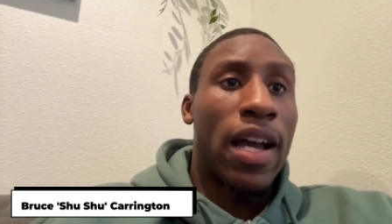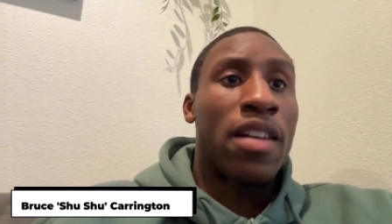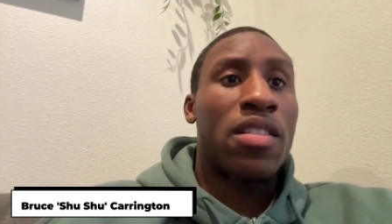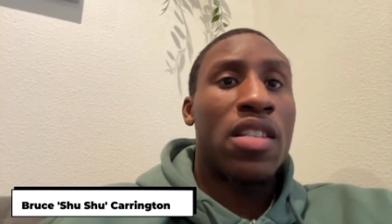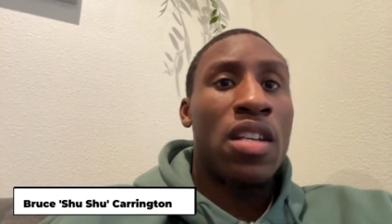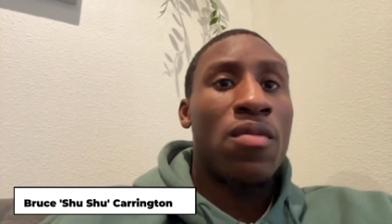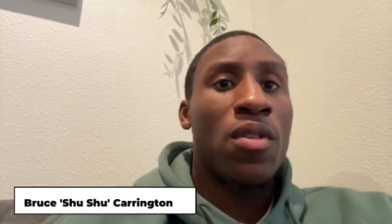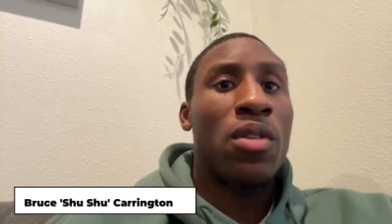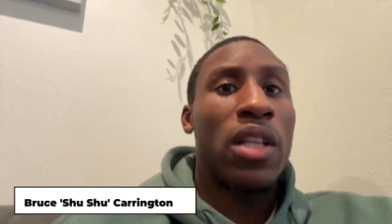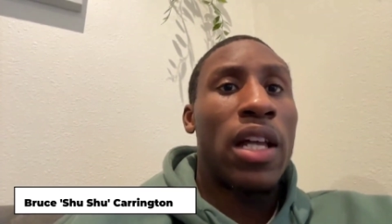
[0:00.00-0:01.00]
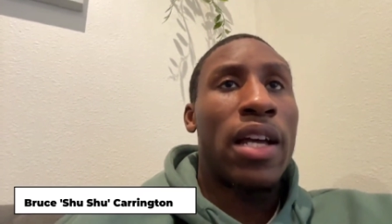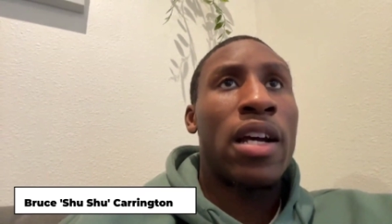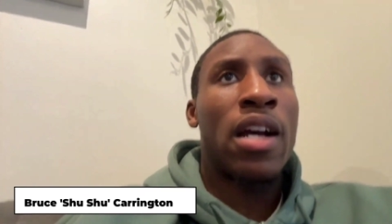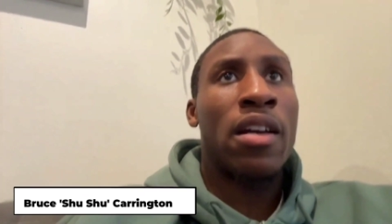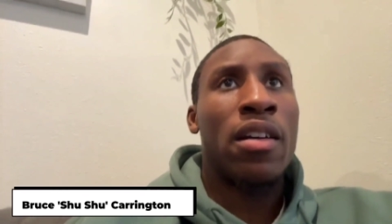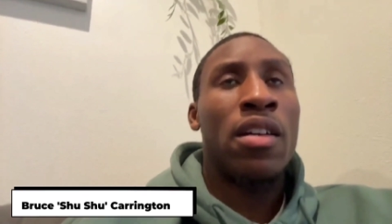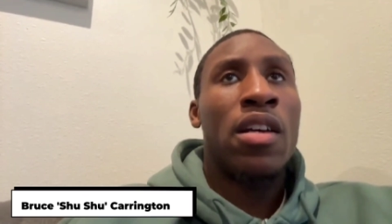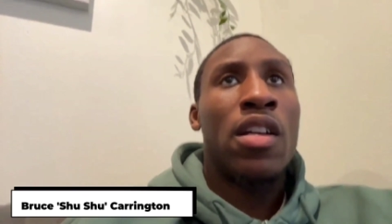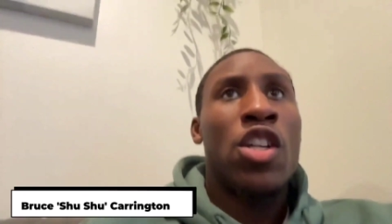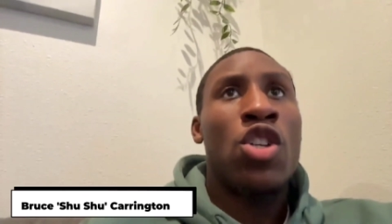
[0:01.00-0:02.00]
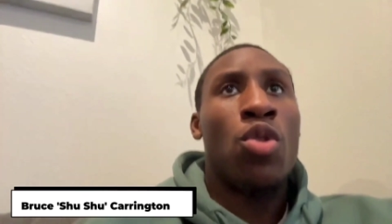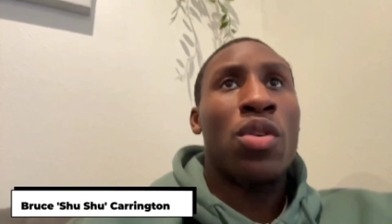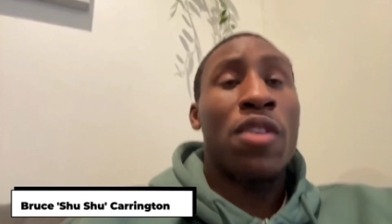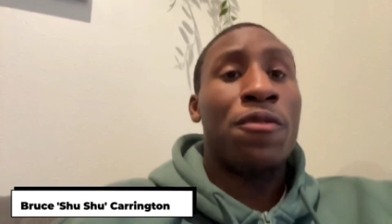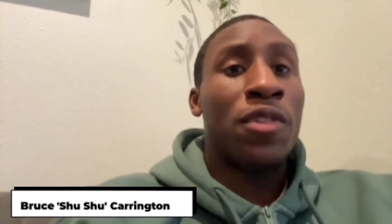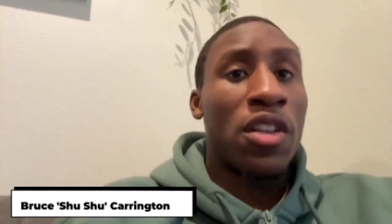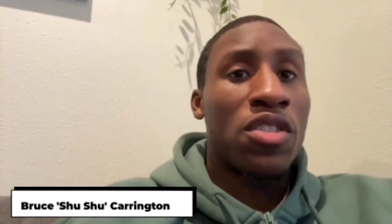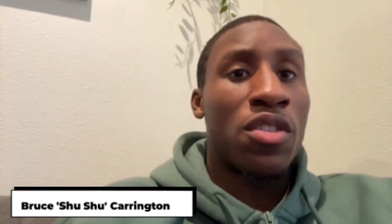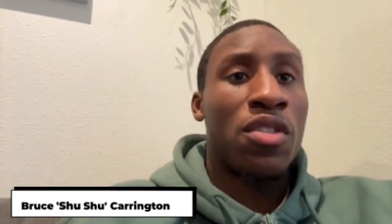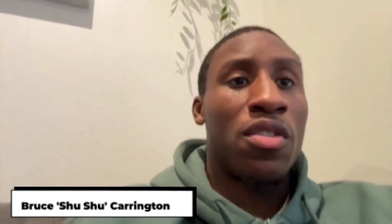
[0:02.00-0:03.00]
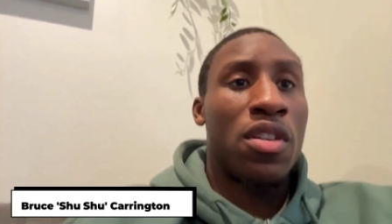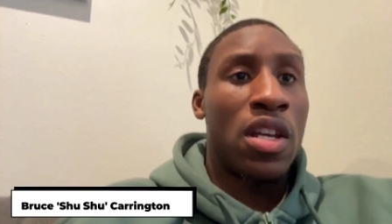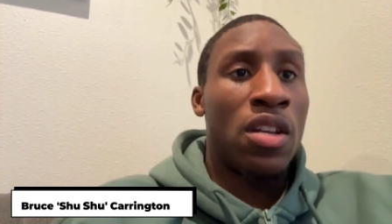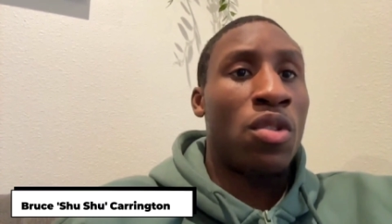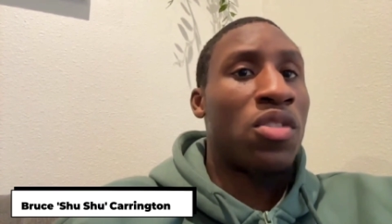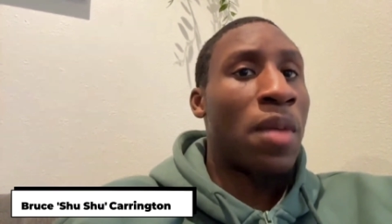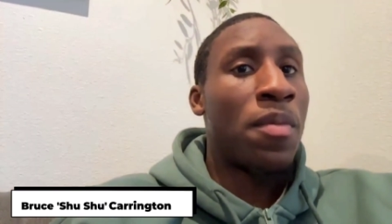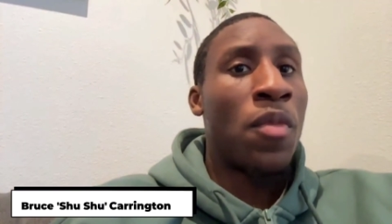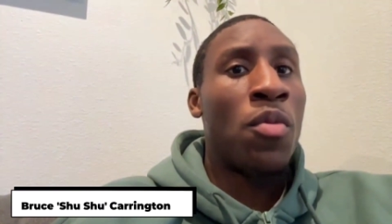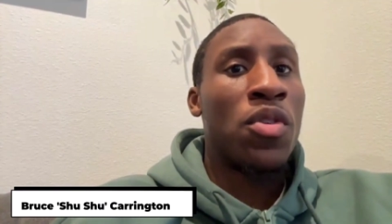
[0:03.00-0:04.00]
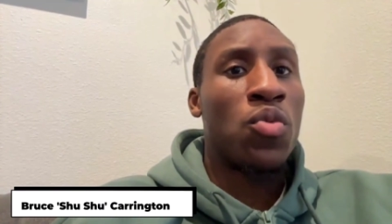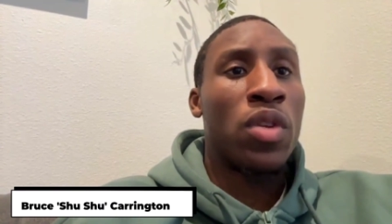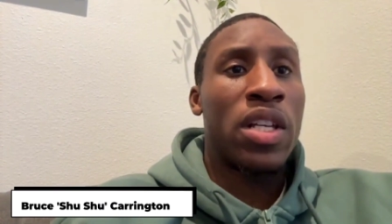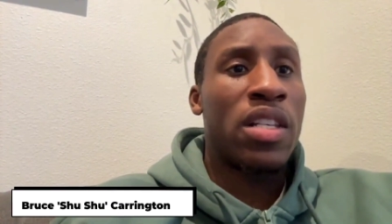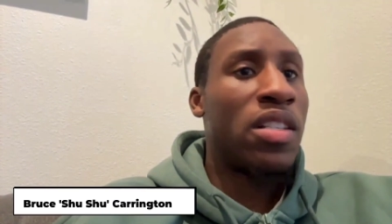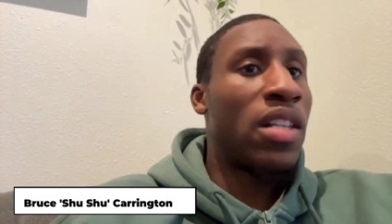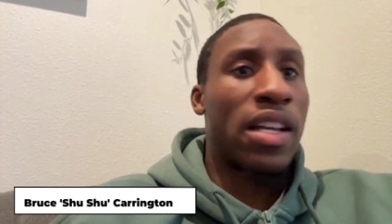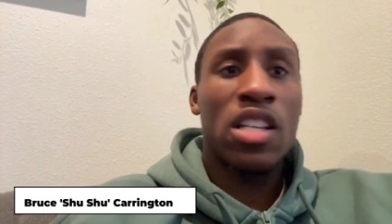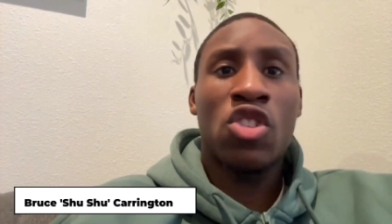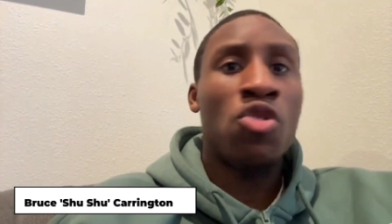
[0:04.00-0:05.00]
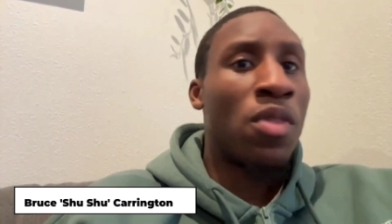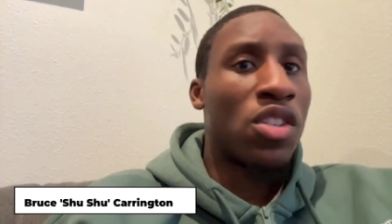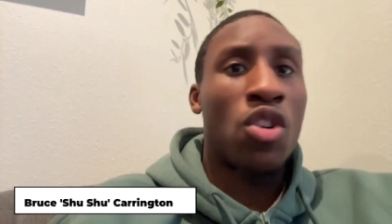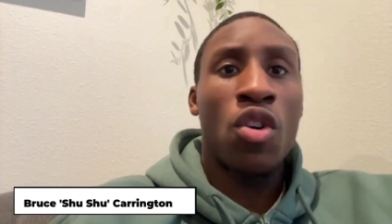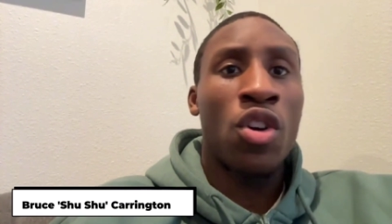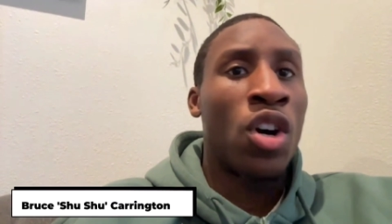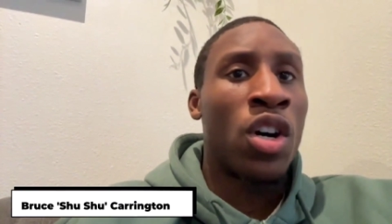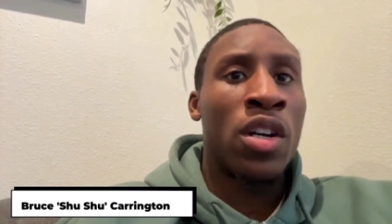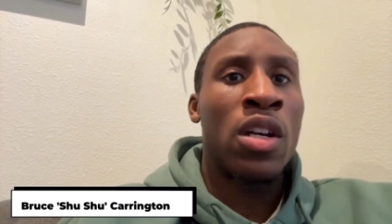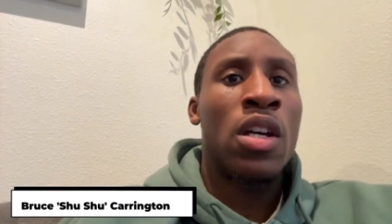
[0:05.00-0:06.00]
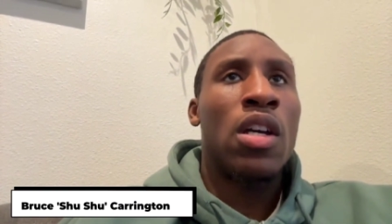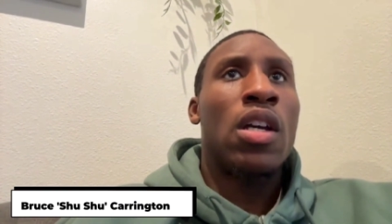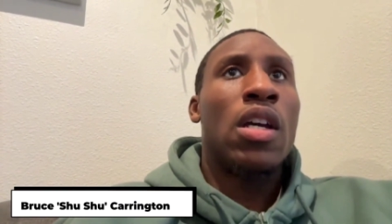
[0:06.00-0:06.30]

Like I didn't seen Roly like kind of you know get flustered in those type of moments when he's like it's too much going on,